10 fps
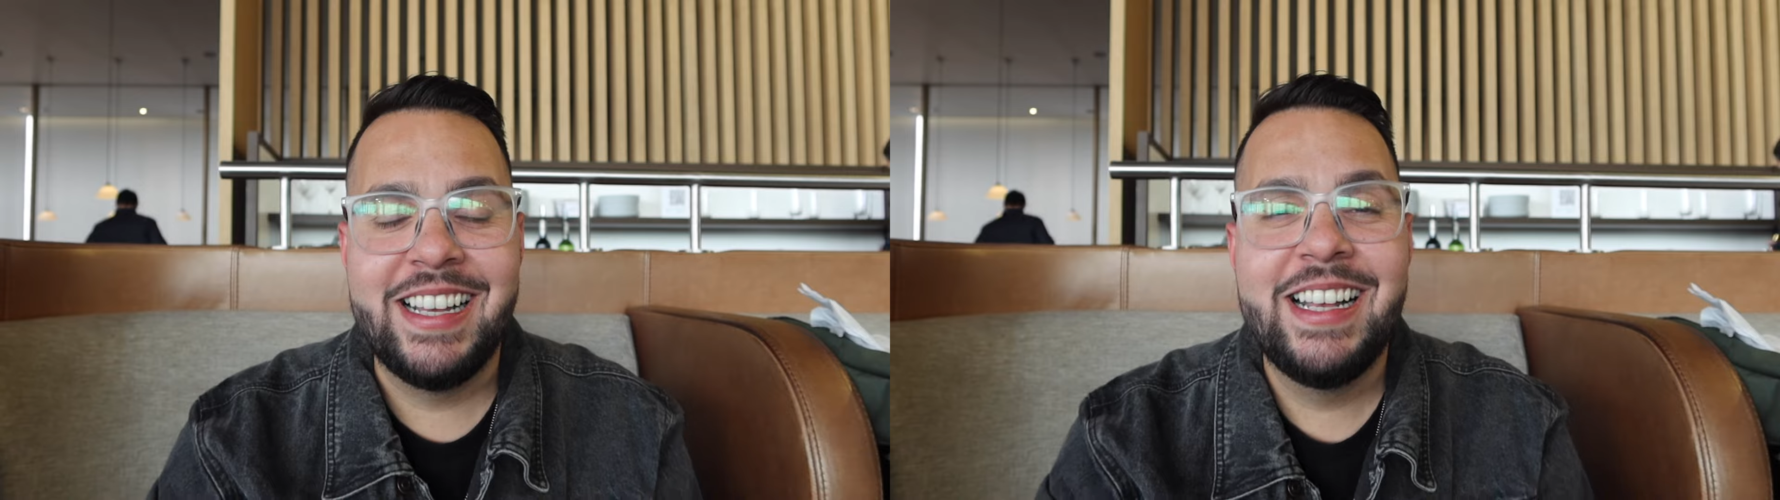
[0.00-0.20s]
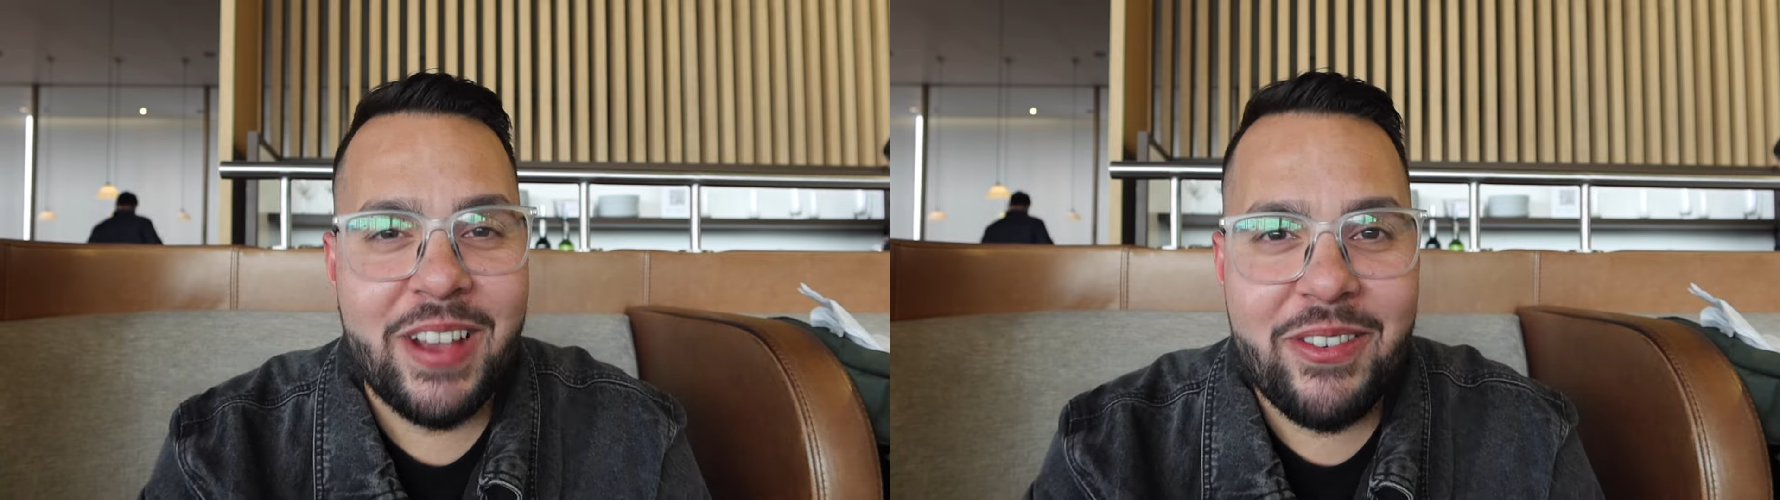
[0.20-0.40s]

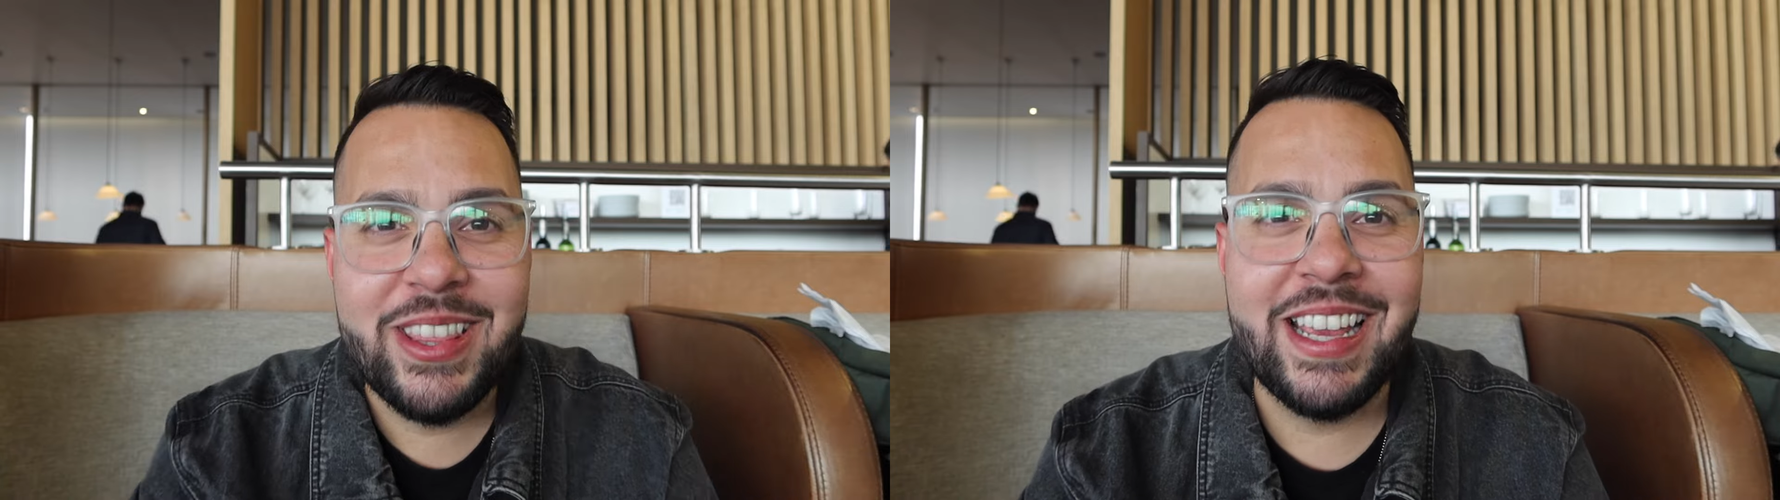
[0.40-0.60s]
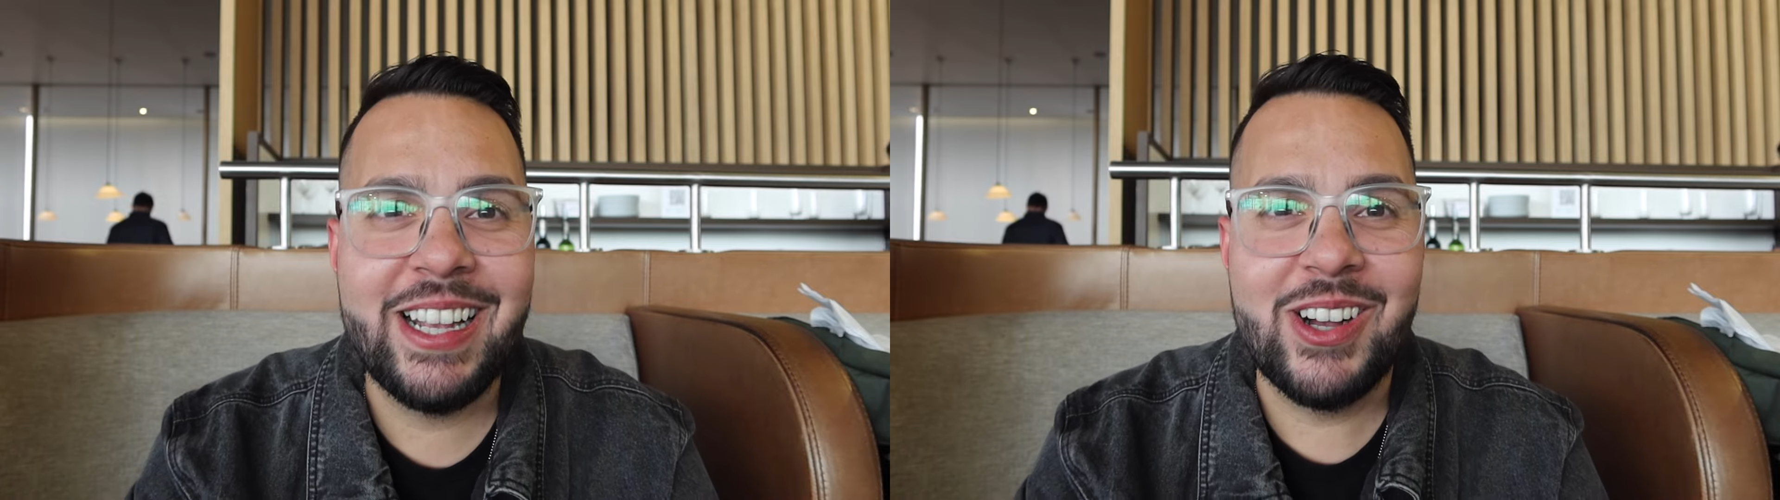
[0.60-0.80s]
If
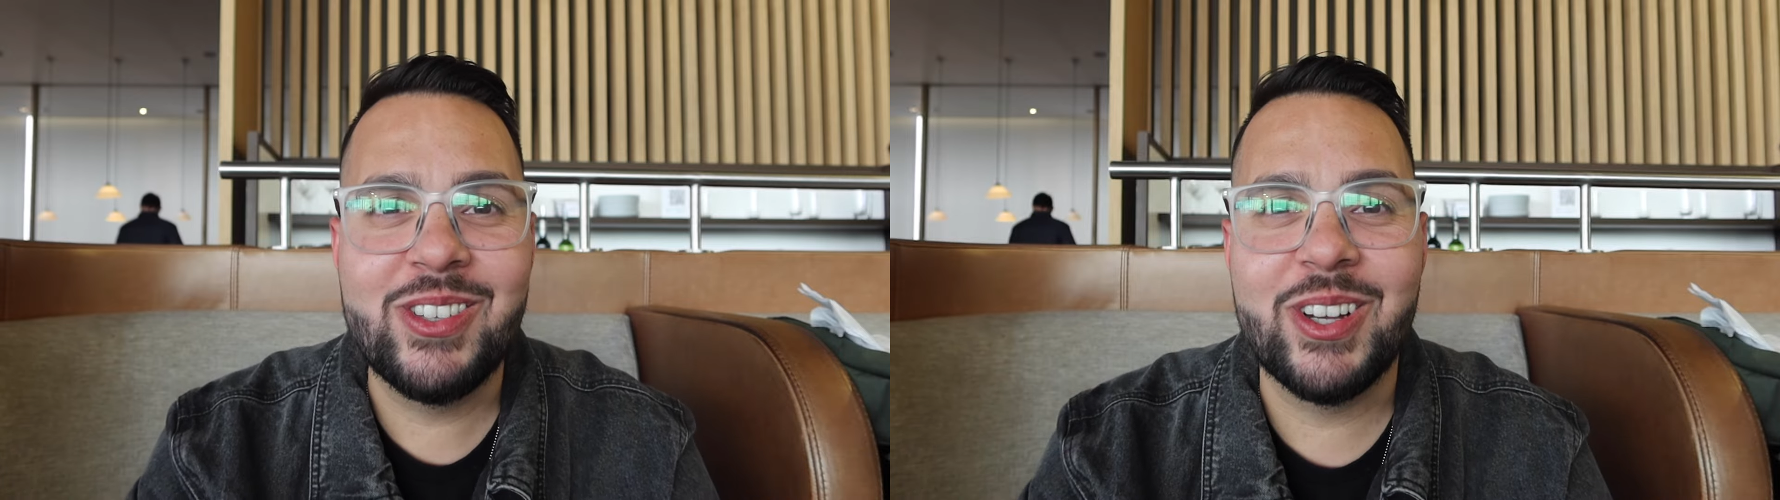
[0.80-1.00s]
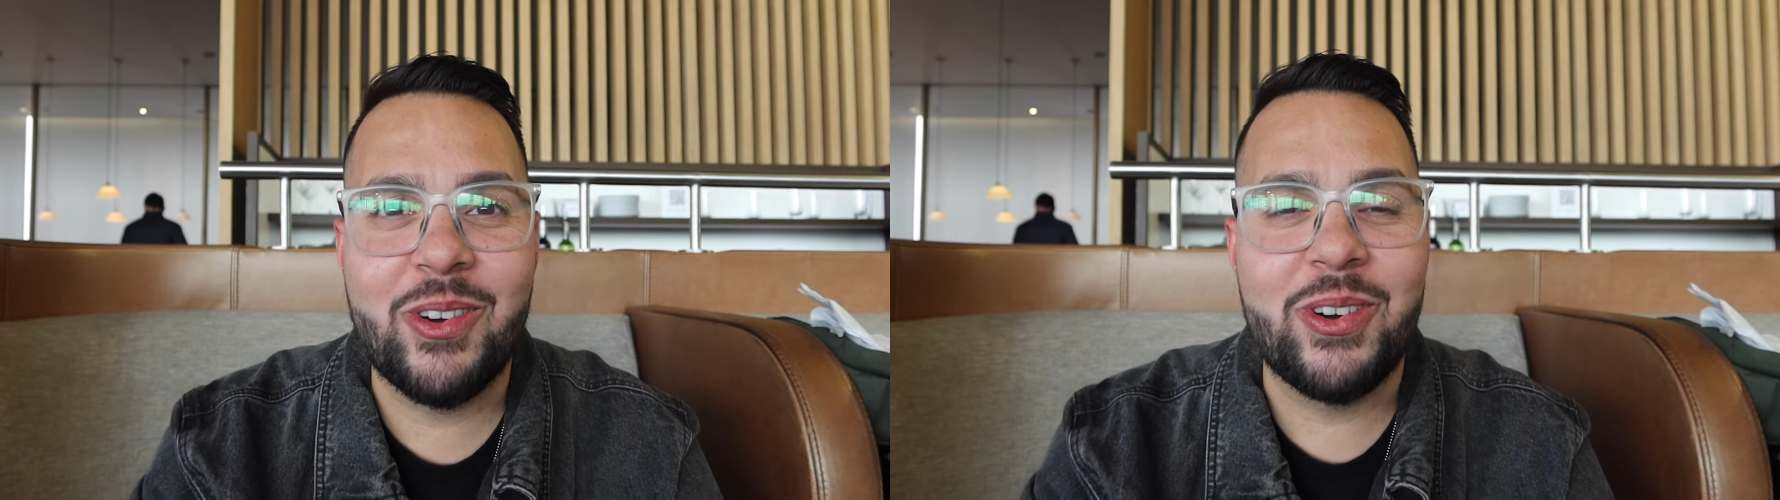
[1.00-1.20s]
everything
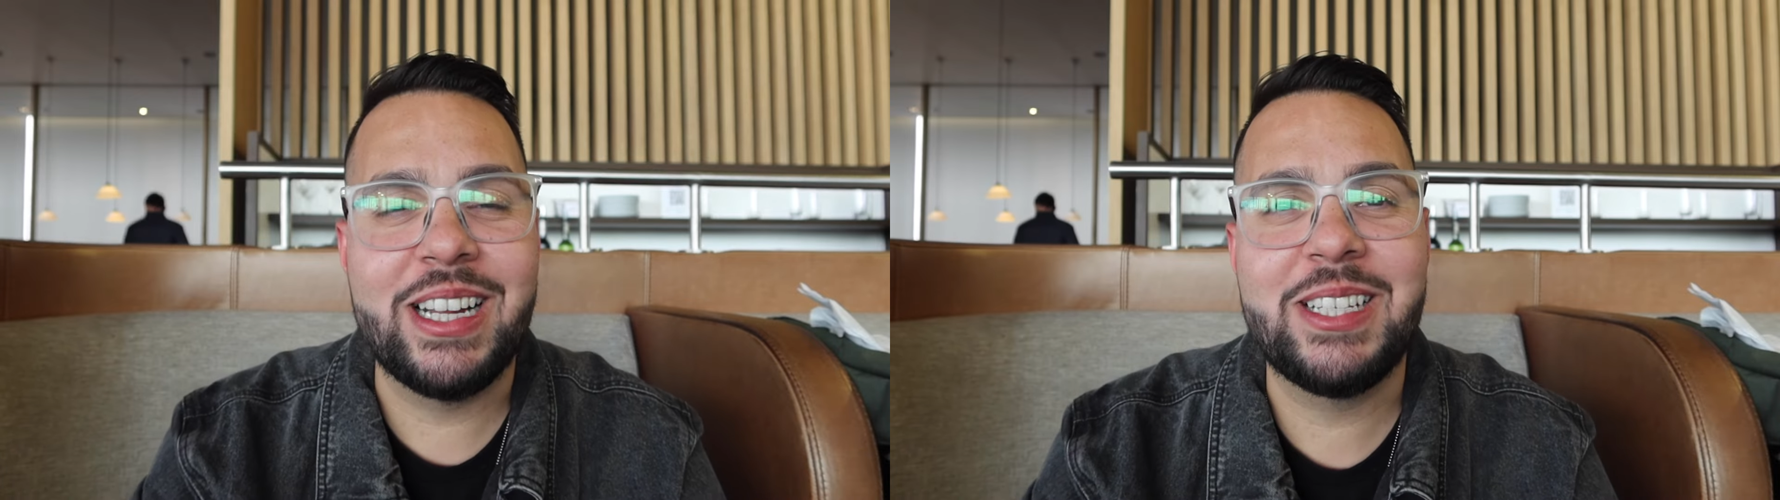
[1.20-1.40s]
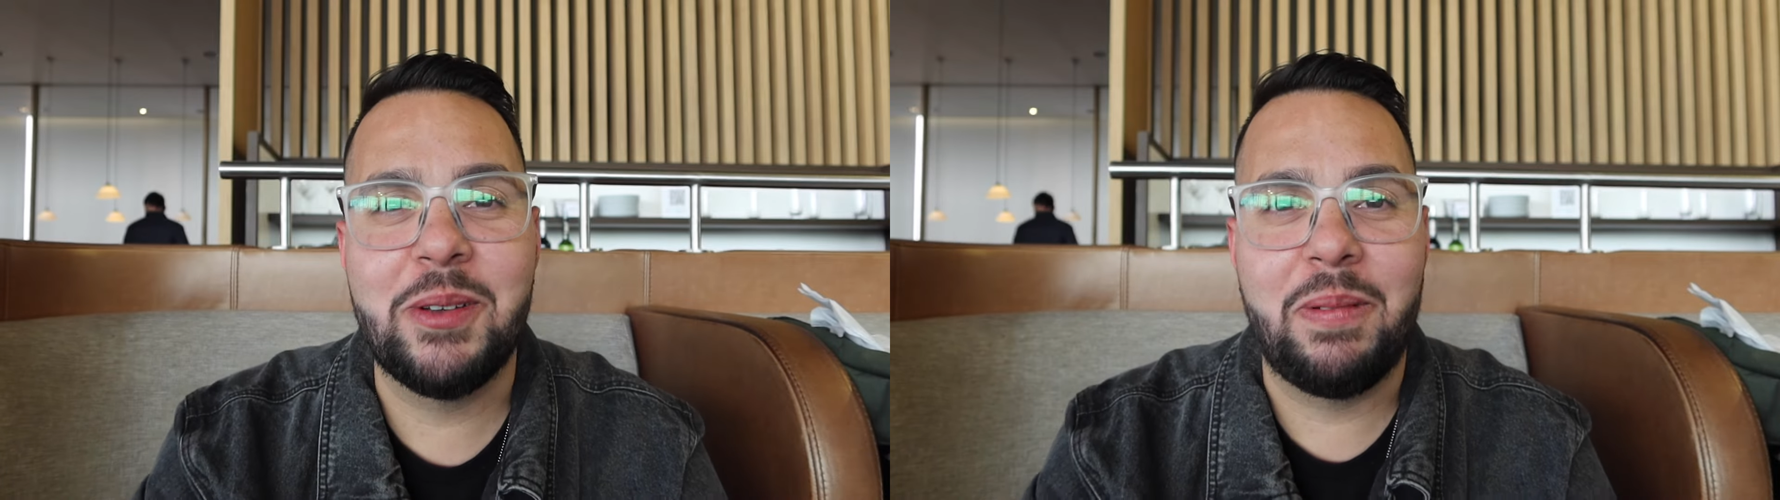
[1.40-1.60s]
goes
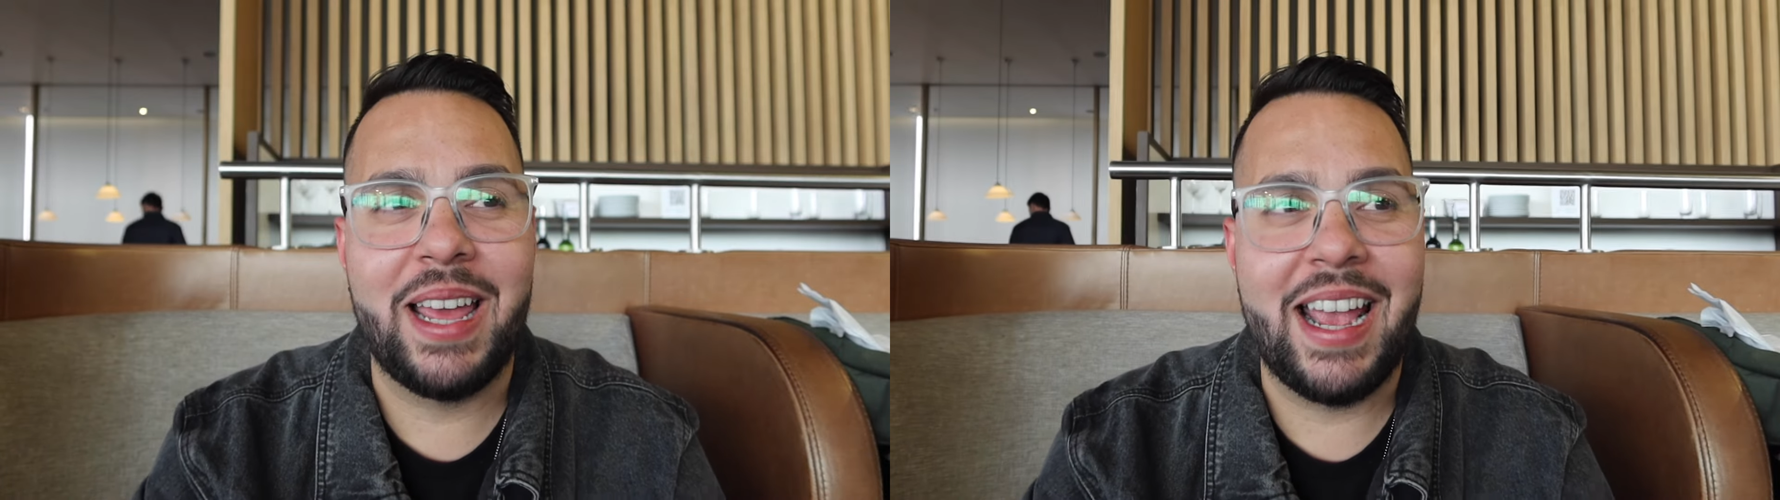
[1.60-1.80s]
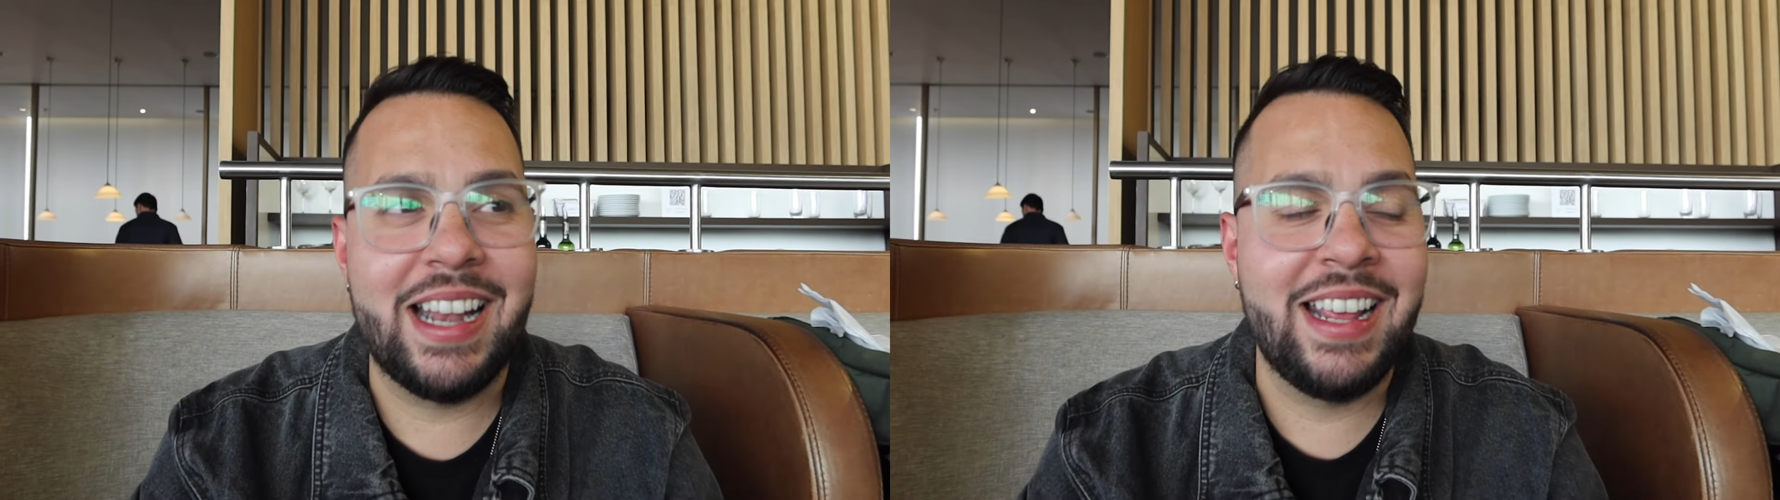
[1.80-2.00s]
according to
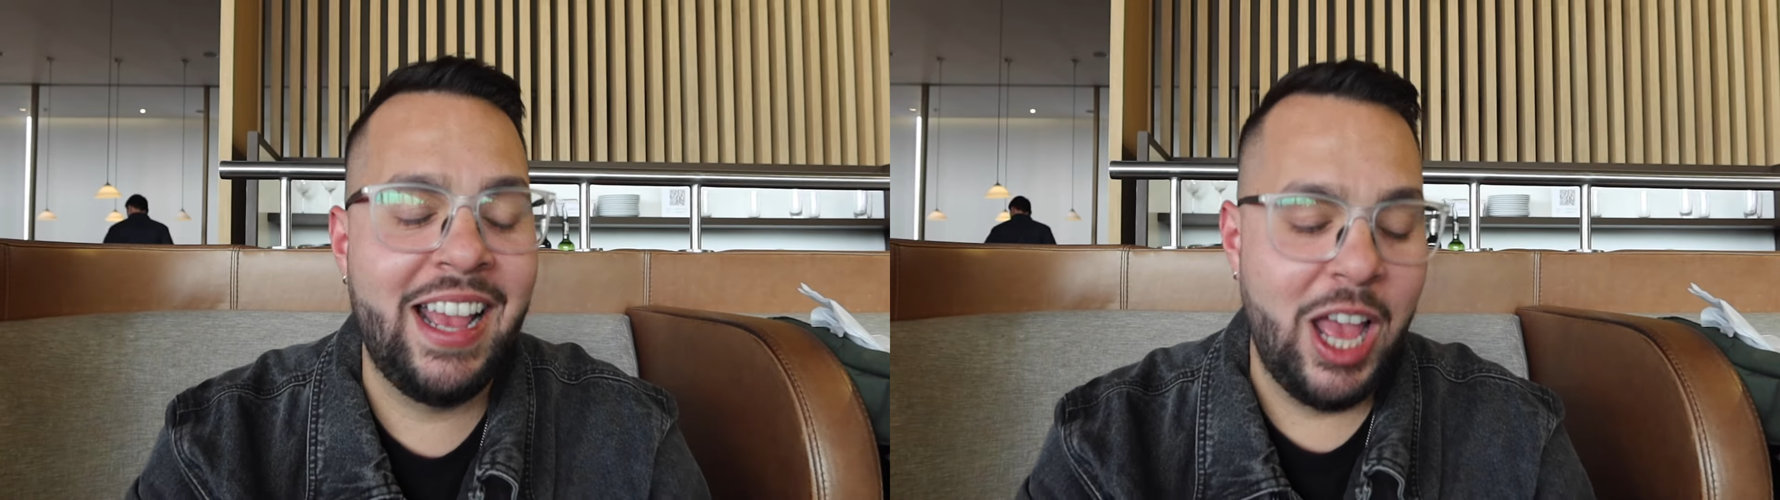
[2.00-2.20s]
plan,